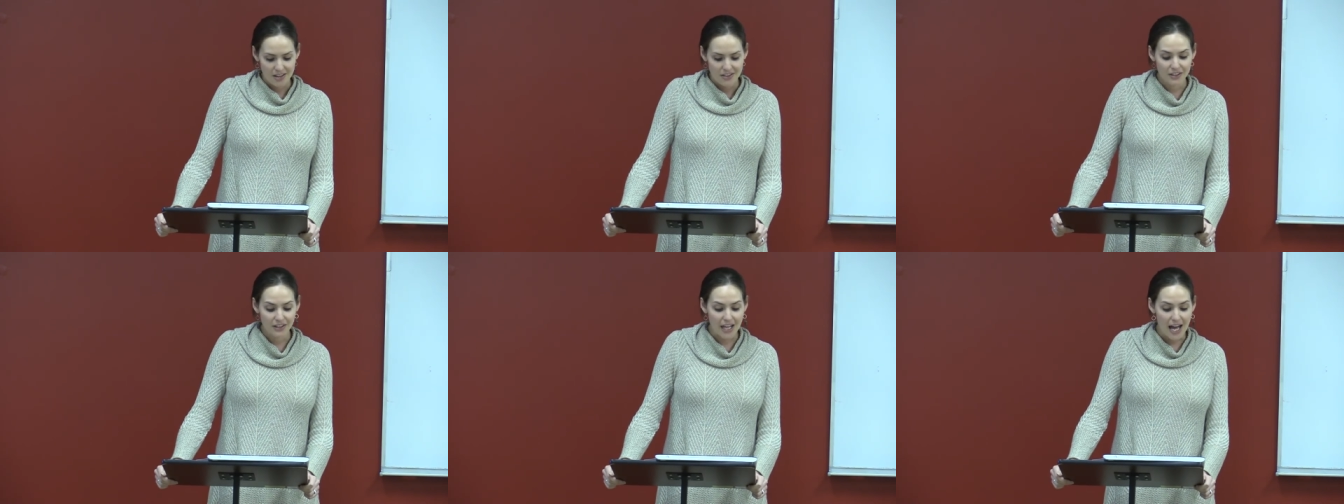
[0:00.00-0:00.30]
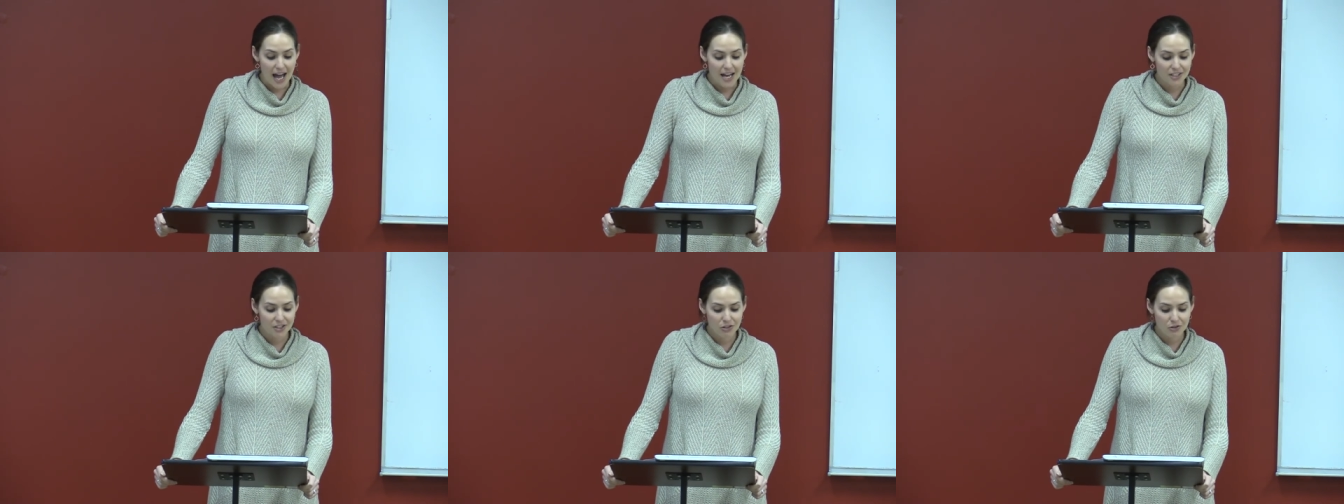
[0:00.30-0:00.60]
The
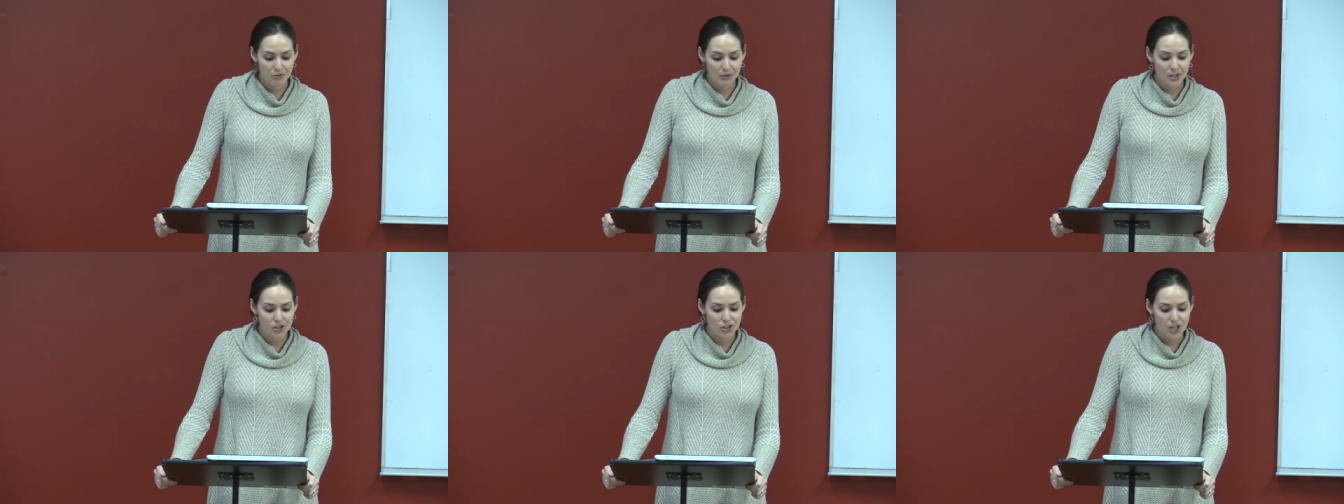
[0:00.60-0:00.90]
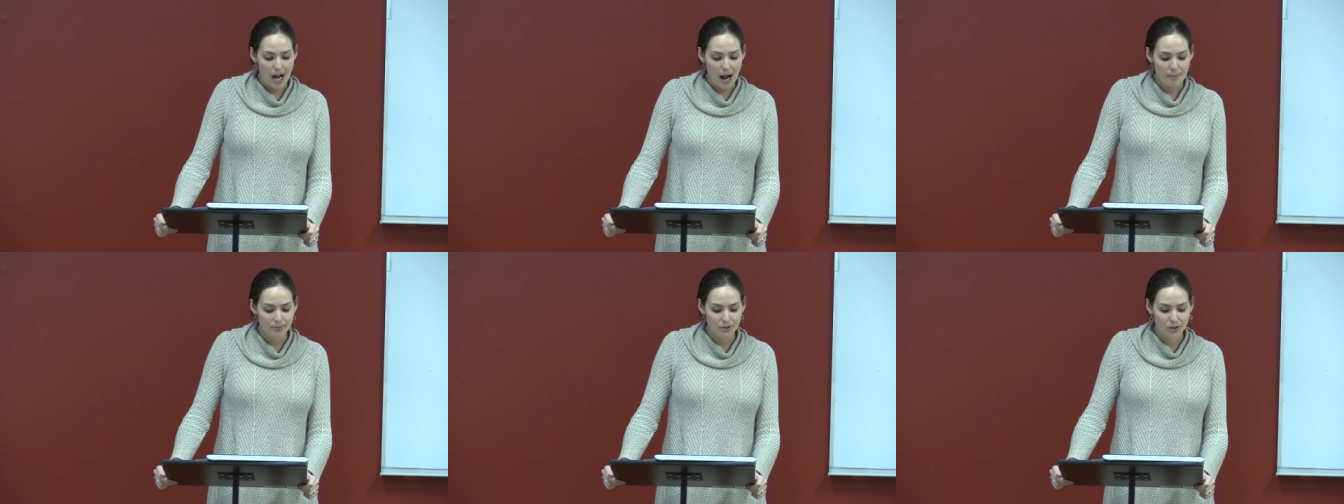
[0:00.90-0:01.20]
last three
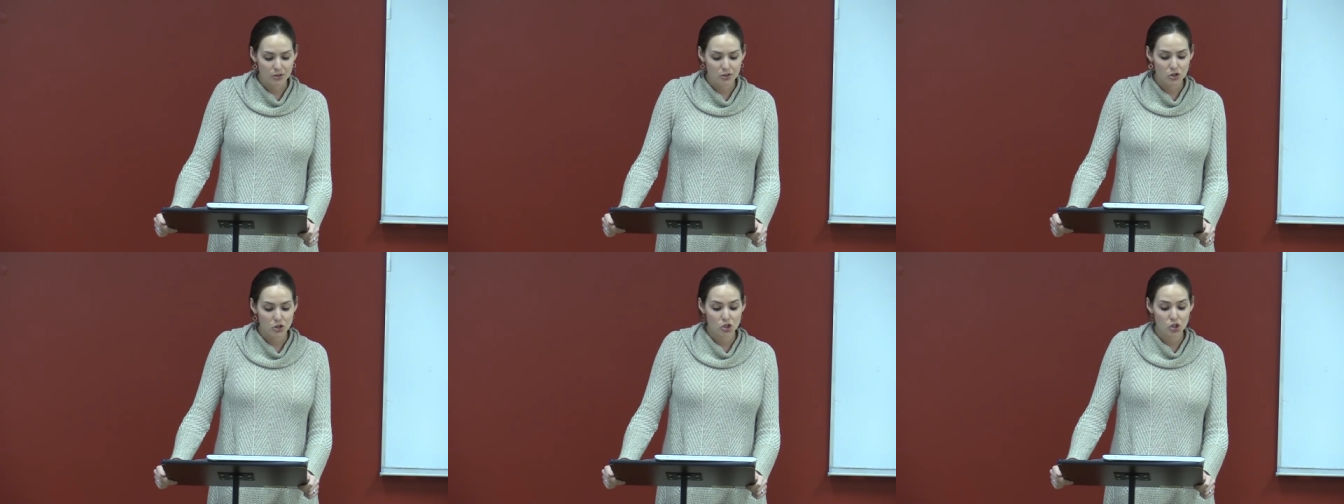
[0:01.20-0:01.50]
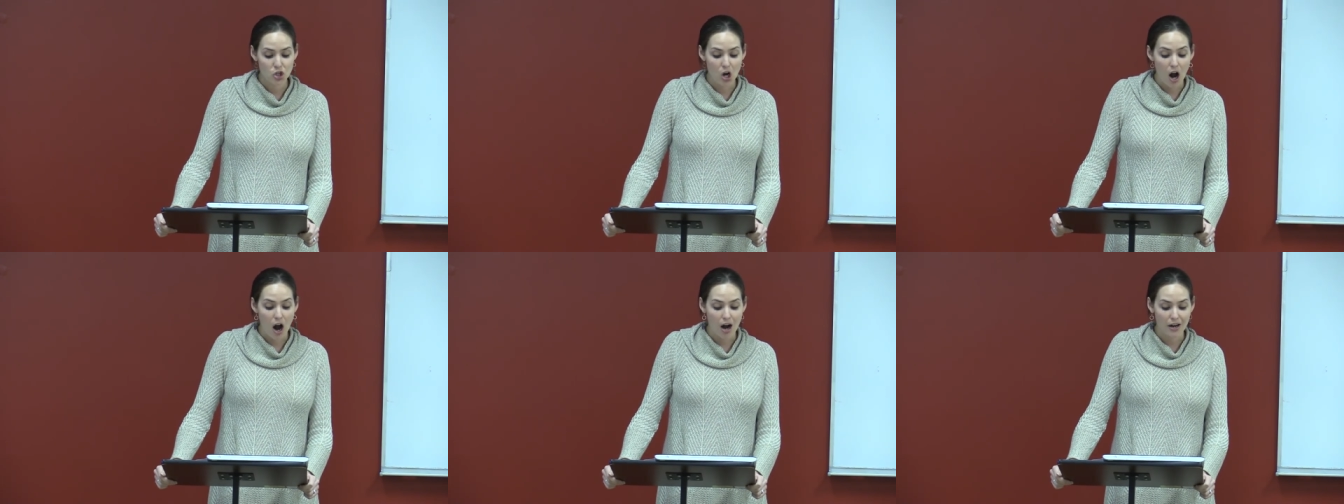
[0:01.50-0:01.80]
chapters
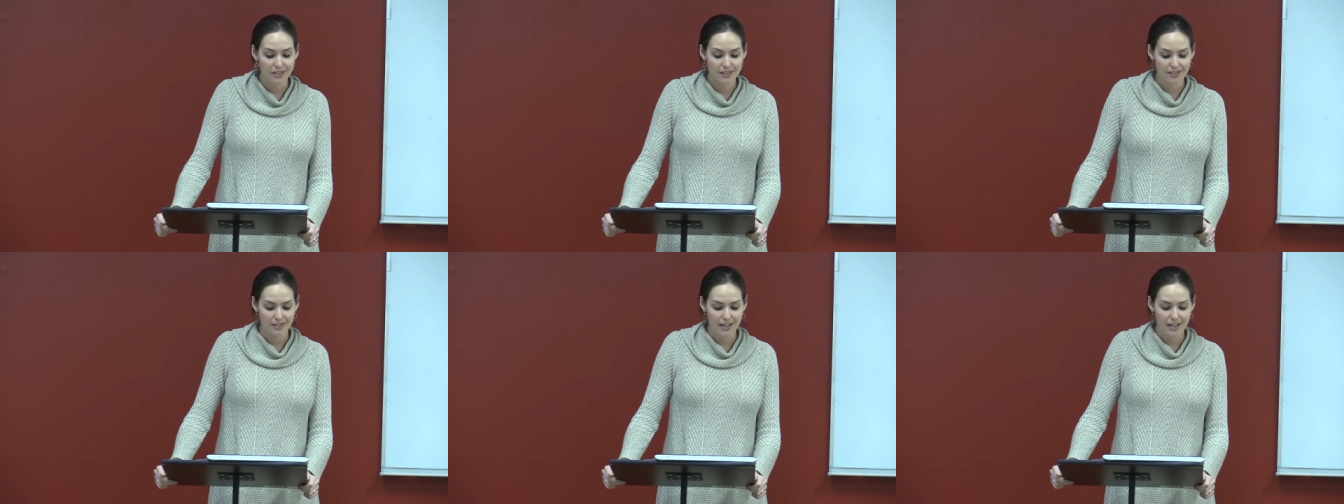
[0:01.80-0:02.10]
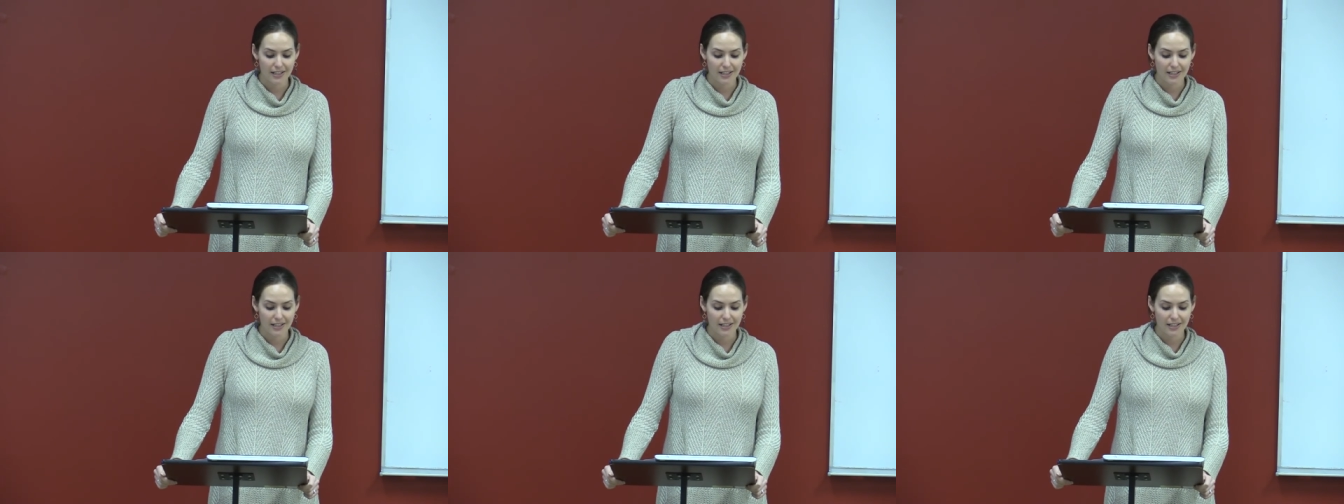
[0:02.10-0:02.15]
shocked